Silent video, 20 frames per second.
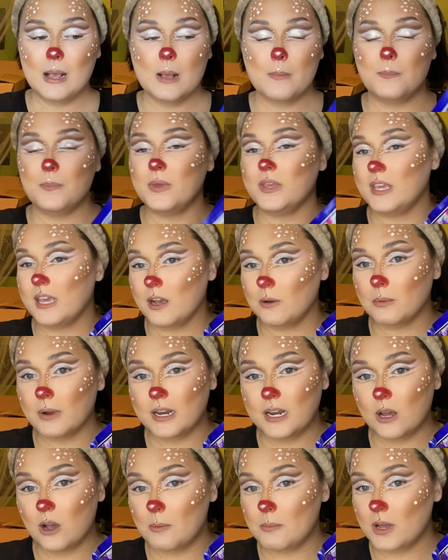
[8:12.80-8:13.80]
But yeah, right
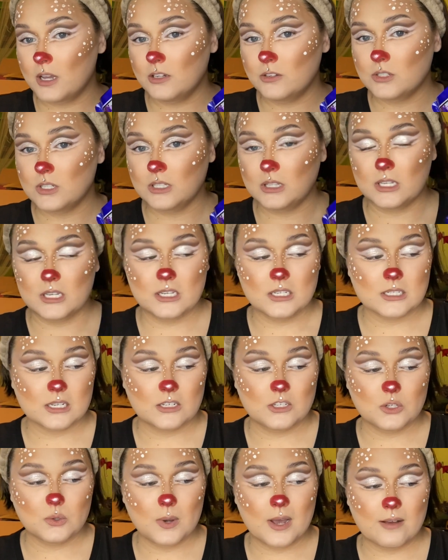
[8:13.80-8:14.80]
now I'm not using these. I
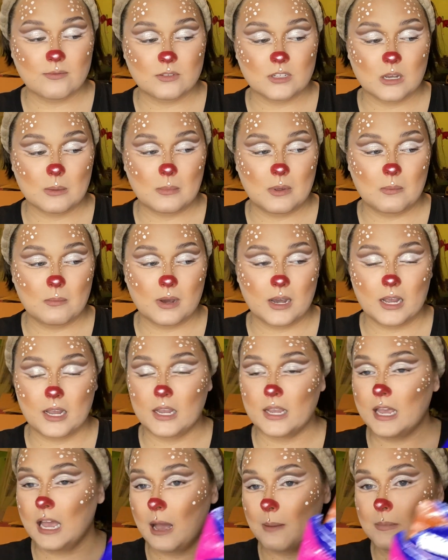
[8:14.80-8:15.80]
do have some in my
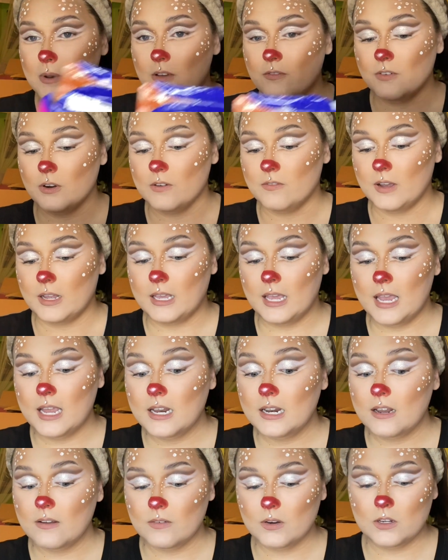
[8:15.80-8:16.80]
cabinet for if I
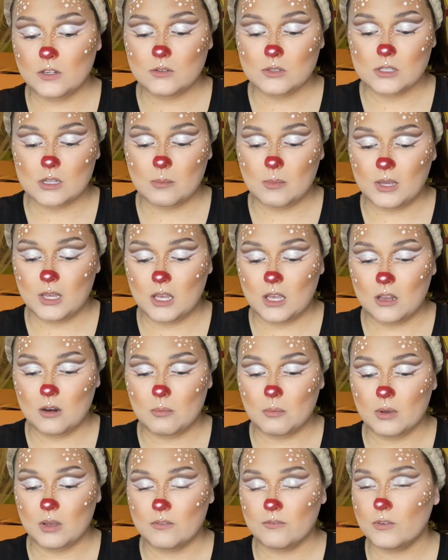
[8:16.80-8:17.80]
can ever use them again,
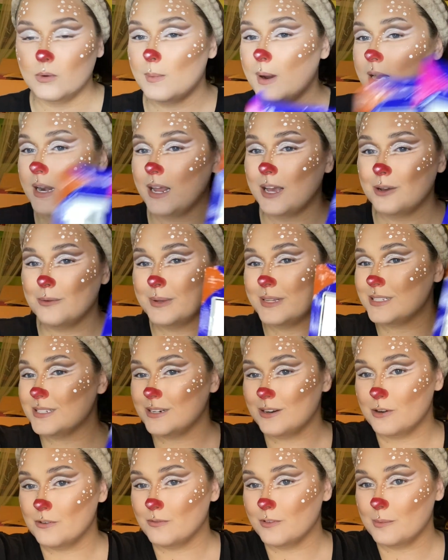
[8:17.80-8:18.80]
but for right now it's a
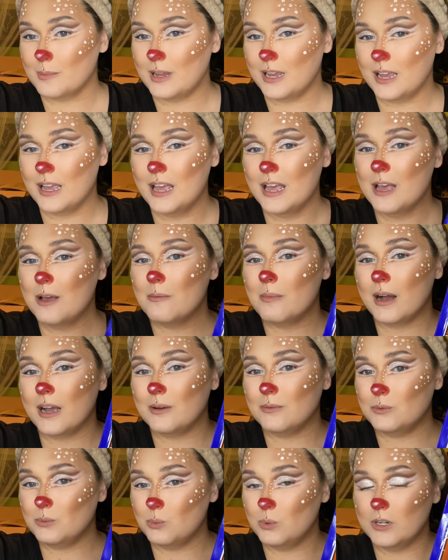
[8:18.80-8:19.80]
no for me. But I
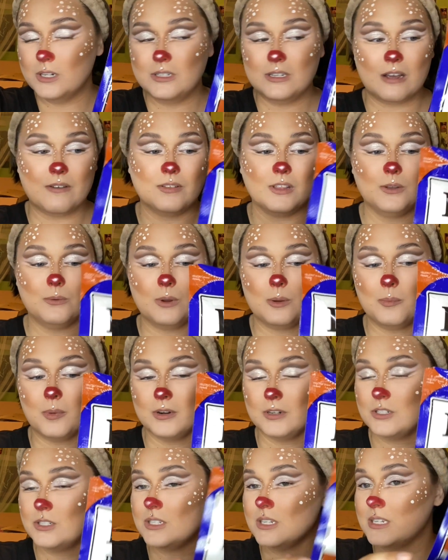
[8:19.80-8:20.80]
would definitely
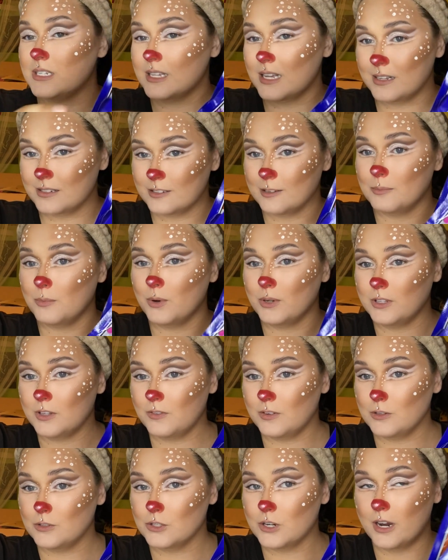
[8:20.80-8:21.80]
repurchase these at some point in the
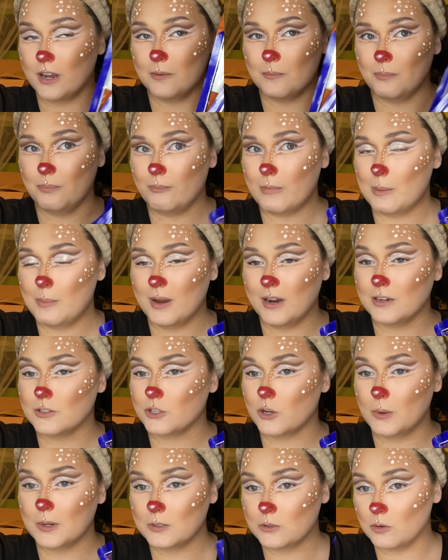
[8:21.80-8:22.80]
future. My parents
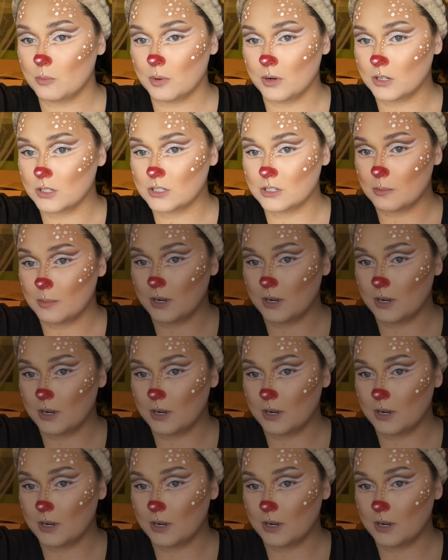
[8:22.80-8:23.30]
always repurchase them